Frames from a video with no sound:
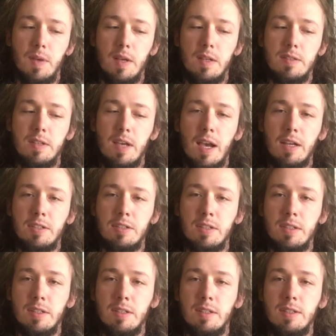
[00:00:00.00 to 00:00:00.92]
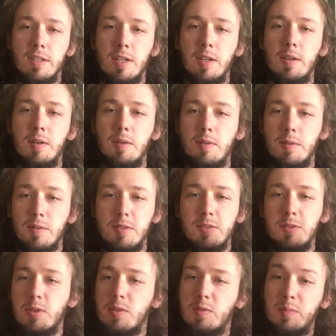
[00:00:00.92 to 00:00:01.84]
attaching their
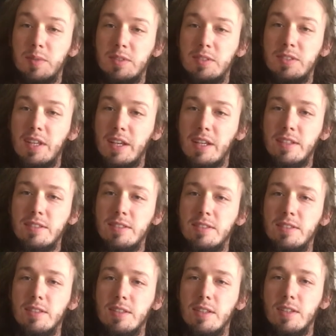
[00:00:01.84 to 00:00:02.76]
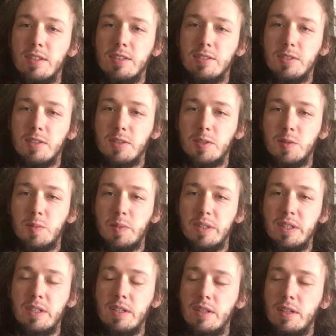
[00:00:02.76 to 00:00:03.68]
sort of mistakes, so to
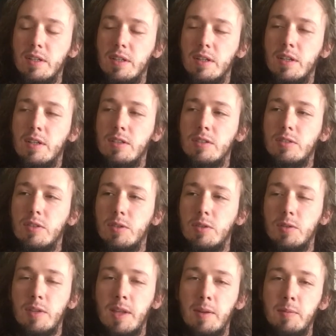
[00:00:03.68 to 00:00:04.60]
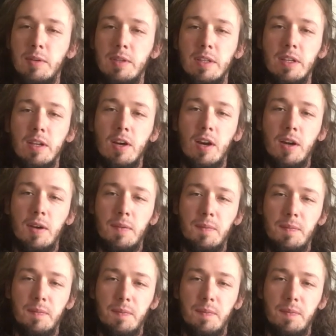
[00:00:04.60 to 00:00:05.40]
speak, to who they really are.